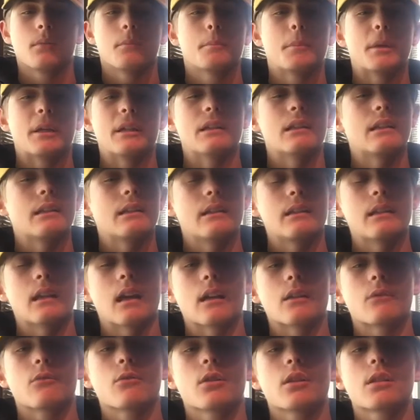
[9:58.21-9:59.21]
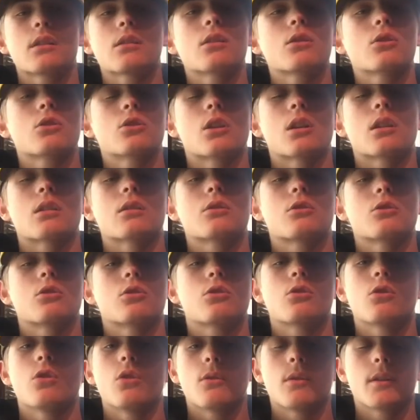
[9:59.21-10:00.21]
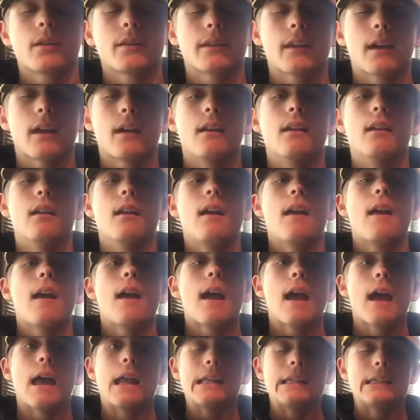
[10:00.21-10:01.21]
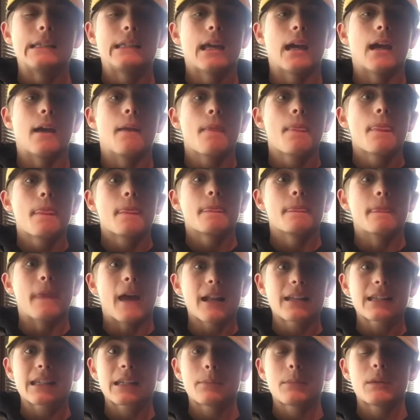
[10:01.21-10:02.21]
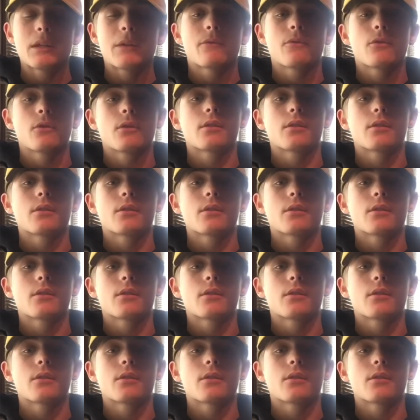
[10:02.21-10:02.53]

but yeah, I really suggest just doing that. And yeah, that's gonna be it for